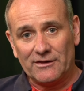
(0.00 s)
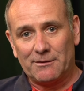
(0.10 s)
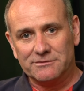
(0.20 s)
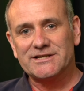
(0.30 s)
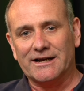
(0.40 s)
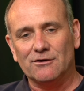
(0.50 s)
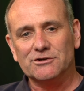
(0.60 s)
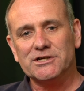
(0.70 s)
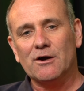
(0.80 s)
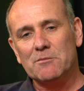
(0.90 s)
on that
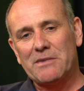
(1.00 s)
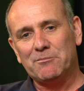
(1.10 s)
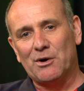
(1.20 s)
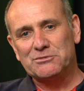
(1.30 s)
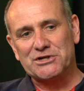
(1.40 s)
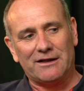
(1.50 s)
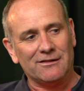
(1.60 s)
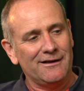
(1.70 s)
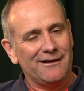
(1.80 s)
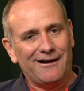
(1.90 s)
technology going mad
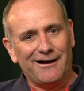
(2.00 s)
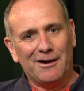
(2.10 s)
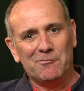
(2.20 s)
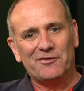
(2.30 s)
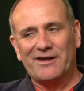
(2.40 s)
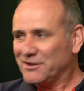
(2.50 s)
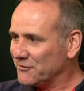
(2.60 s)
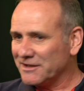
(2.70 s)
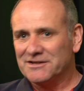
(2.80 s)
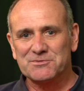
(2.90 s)
bombshell, thank
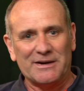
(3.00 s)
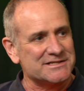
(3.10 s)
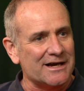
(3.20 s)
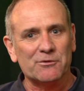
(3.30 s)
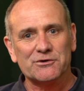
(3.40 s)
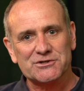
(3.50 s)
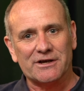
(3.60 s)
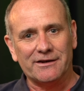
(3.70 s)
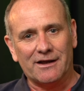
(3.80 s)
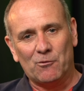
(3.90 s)
you for spending time with us
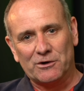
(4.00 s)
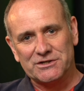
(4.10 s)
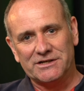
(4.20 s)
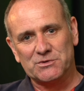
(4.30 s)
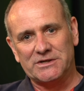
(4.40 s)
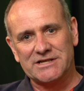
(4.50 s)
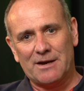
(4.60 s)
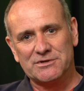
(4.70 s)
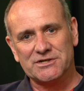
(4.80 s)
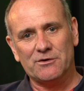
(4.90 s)
and watching this week's
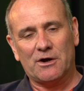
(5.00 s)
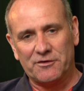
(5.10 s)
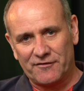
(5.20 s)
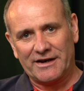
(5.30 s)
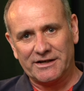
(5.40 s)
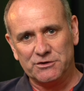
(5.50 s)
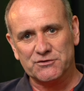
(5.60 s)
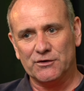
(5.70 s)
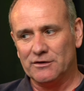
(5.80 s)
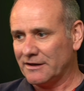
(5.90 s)
episode. Hope you found that
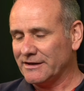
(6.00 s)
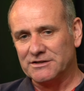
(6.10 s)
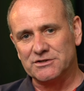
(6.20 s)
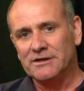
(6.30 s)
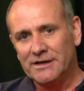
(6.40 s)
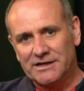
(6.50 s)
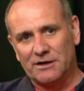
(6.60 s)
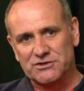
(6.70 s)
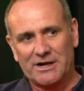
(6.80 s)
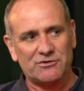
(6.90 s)
useful. I think it's
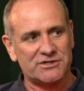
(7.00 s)
Cyber